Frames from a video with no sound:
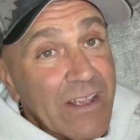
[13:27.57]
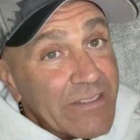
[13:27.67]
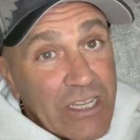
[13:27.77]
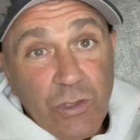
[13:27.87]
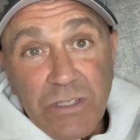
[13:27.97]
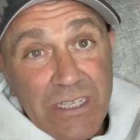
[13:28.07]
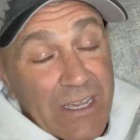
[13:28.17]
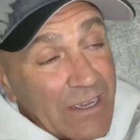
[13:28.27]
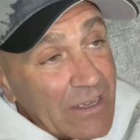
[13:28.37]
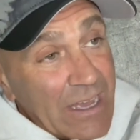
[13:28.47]
This was
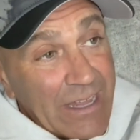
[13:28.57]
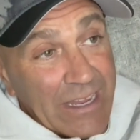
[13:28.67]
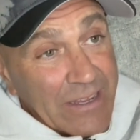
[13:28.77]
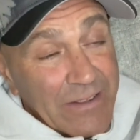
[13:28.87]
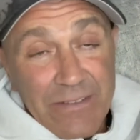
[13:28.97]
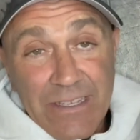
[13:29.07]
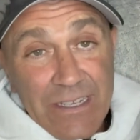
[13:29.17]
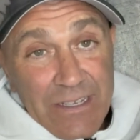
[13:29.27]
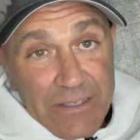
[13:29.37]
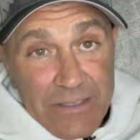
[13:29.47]
a
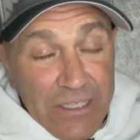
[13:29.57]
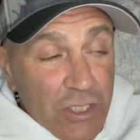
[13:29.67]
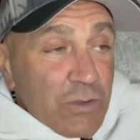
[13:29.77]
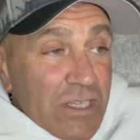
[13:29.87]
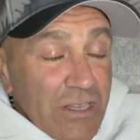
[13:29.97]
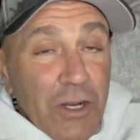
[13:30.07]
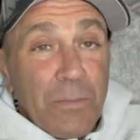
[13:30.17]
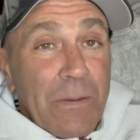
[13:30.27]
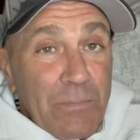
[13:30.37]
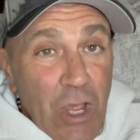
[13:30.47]
little
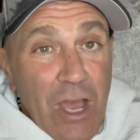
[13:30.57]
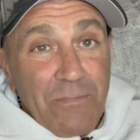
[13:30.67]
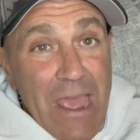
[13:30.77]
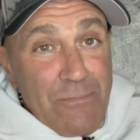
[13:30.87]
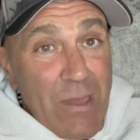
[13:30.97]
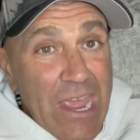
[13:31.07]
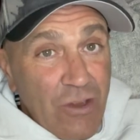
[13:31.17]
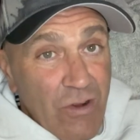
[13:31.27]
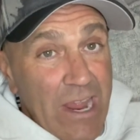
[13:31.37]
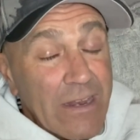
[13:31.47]
bit beyond my pay
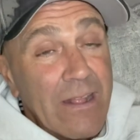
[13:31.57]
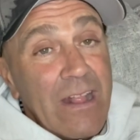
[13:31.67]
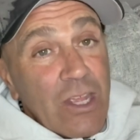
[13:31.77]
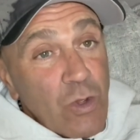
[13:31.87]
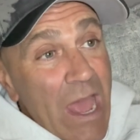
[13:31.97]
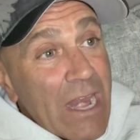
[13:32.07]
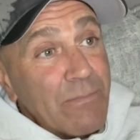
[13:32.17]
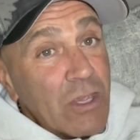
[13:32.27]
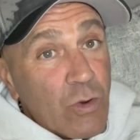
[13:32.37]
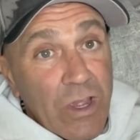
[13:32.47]
grade. You had to
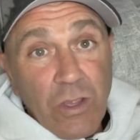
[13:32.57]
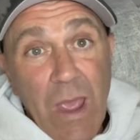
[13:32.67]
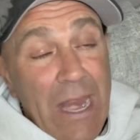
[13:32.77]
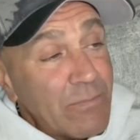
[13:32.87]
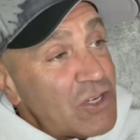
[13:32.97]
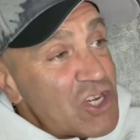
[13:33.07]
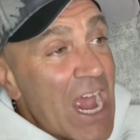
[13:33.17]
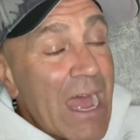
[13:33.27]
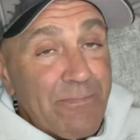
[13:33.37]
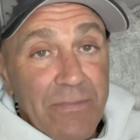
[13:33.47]
be quick. You had to be
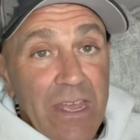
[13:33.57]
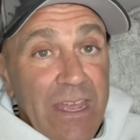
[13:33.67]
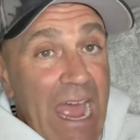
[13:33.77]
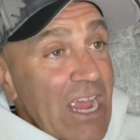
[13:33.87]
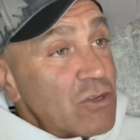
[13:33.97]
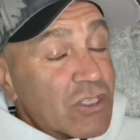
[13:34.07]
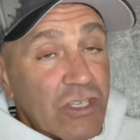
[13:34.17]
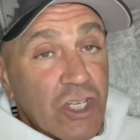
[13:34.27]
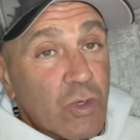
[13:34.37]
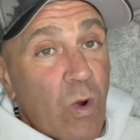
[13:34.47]
sharp. I used to
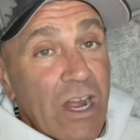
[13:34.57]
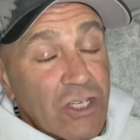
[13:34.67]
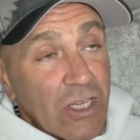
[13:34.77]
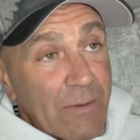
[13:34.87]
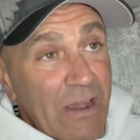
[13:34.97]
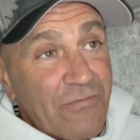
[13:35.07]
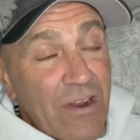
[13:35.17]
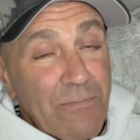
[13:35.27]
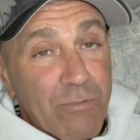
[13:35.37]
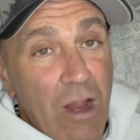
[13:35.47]
just watch a lot. My
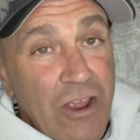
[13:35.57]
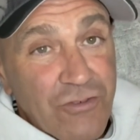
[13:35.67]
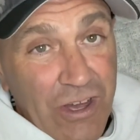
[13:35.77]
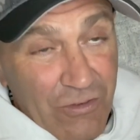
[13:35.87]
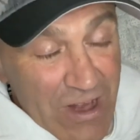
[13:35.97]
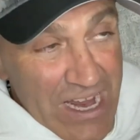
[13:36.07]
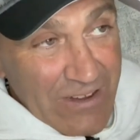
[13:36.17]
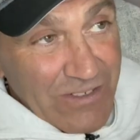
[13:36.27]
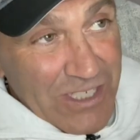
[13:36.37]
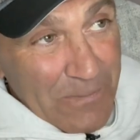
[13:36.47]
friend Broderick
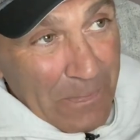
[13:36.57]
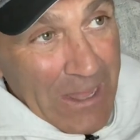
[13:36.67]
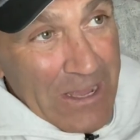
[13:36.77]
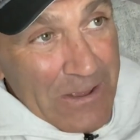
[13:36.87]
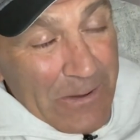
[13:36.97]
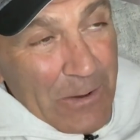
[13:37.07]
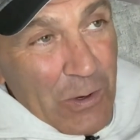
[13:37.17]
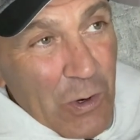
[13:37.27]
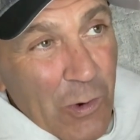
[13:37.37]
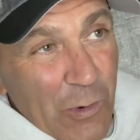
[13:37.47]
Graves,
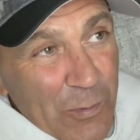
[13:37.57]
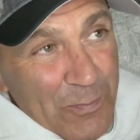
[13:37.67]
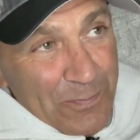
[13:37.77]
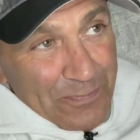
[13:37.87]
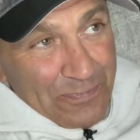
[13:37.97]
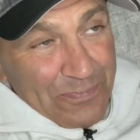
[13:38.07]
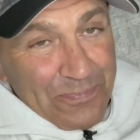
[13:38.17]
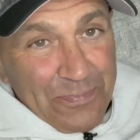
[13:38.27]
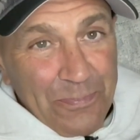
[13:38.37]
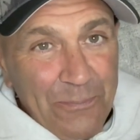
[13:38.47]
who
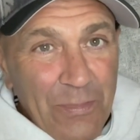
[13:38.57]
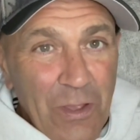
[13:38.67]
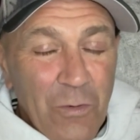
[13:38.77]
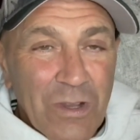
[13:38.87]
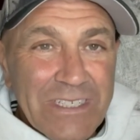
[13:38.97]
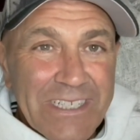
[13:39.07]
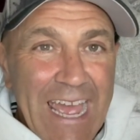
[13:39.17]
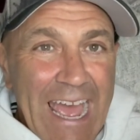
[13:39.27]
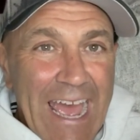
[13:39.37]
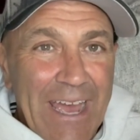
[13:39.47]
was,
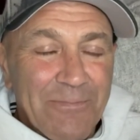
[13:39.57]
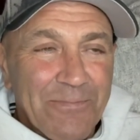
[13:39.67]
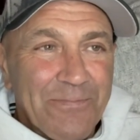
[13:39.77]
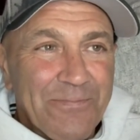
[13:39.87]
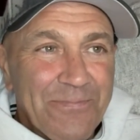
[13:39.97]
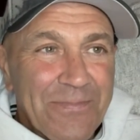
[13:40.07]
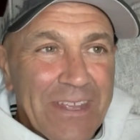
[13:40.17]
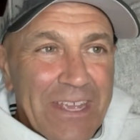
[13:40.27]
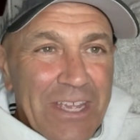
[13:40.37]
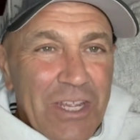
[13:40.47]

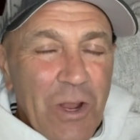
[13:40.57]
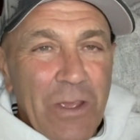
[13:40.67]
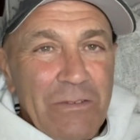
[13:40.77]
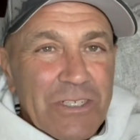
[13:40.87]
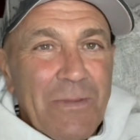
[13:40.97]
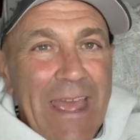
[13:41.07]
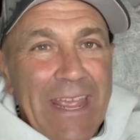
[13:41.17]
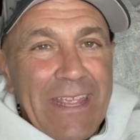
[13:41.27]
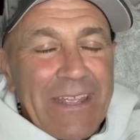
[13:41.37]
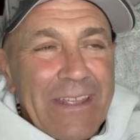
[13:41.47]
he was
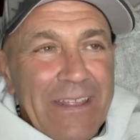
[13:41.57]
my